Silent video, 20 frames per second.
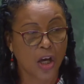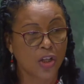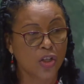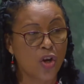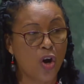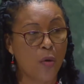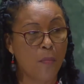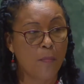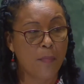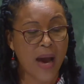
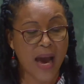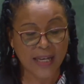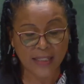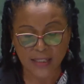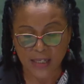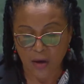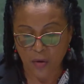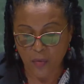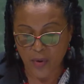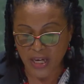no
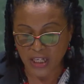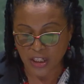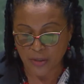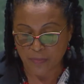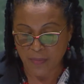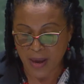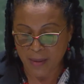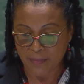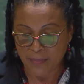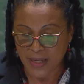matter which
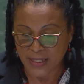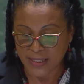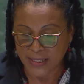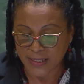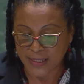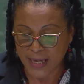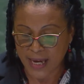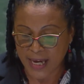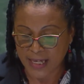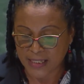member
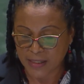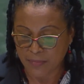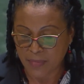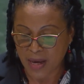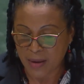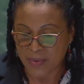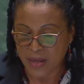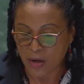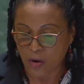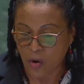state
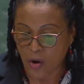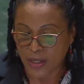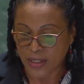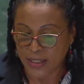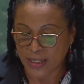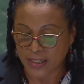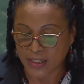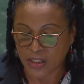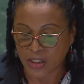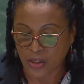may be
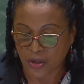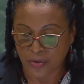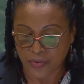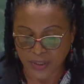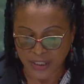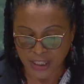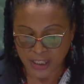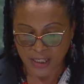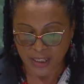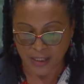under
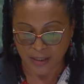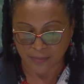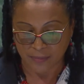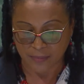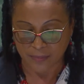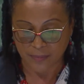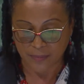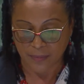scrutiny.